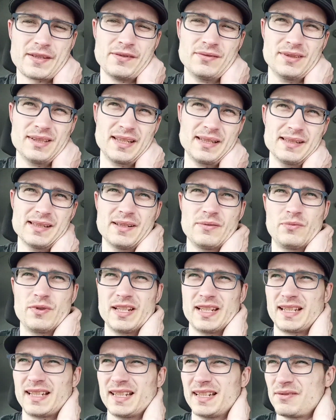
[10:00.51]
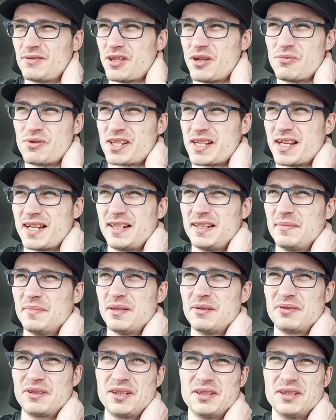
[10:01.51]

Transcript: or later that week, and there was no sign about